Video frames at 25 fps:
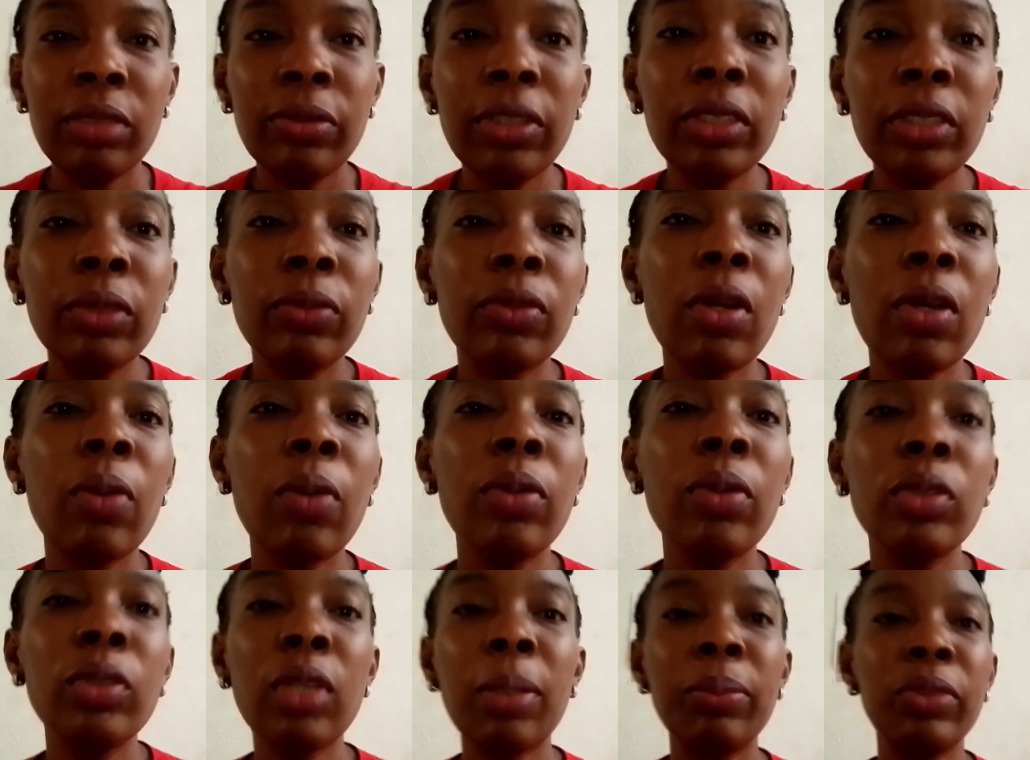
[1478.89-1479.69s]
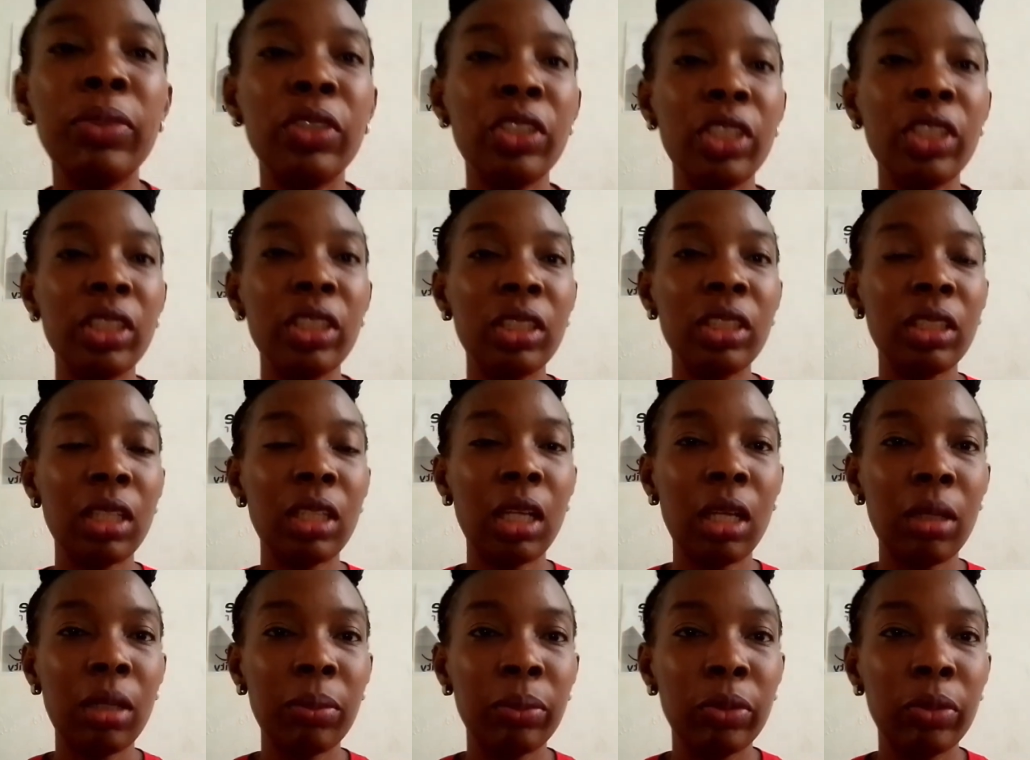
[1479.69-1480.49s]
First of all, I want to
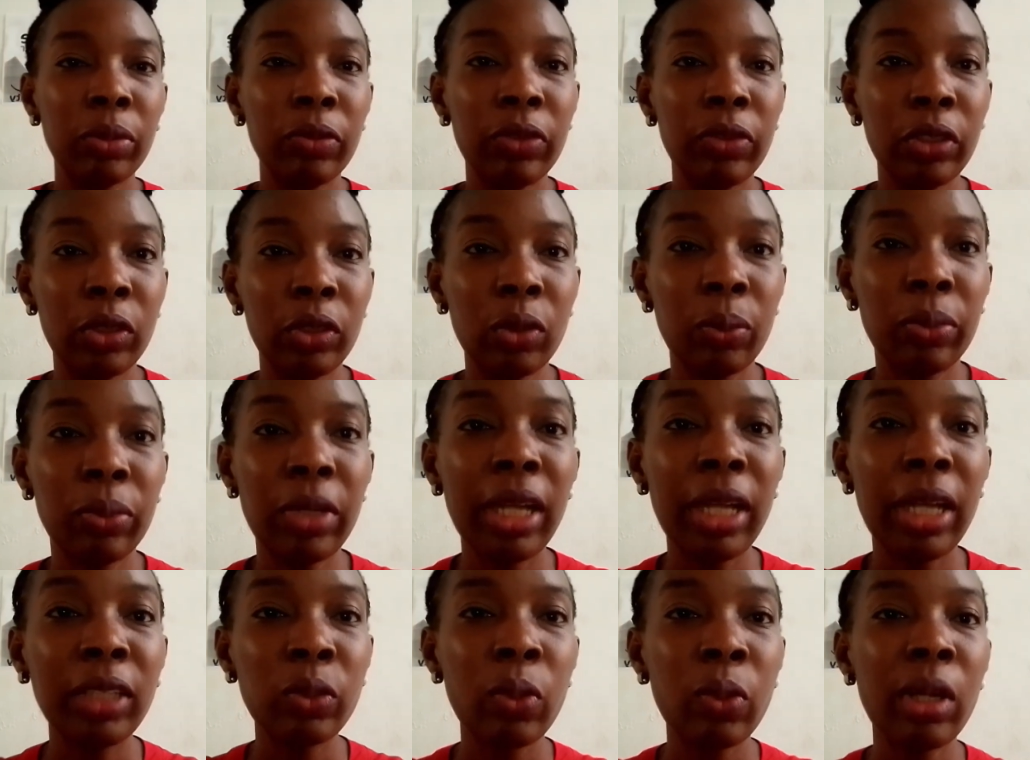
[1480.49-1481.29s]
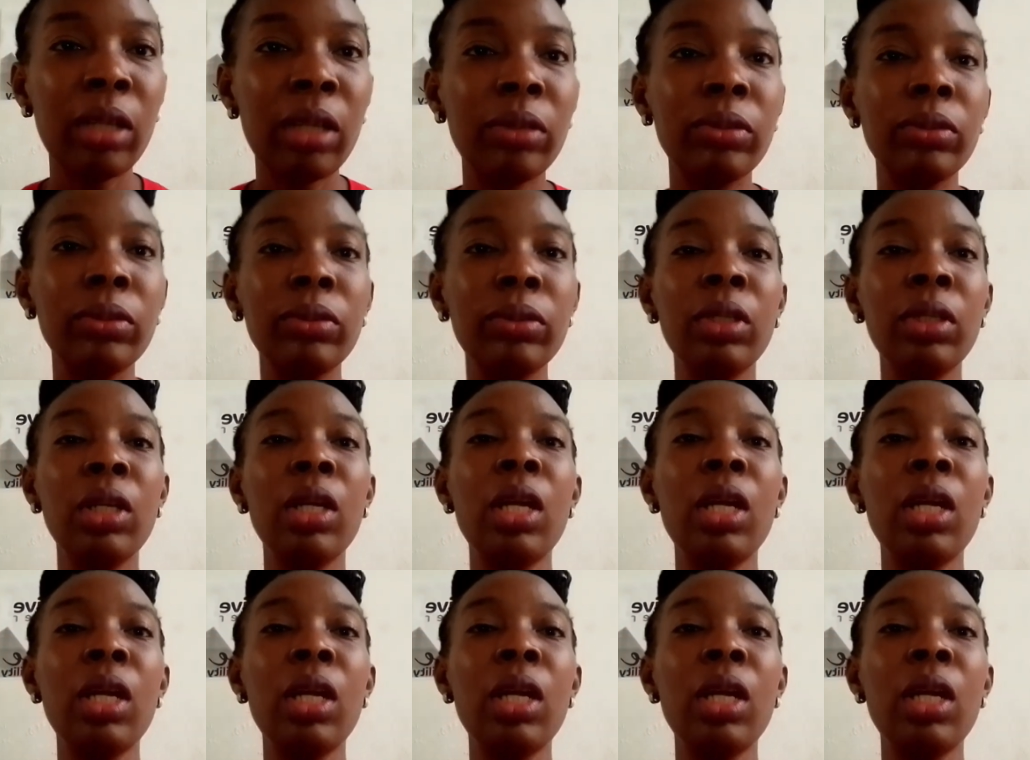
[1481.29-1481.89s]
appreciate Professor Bright Maru.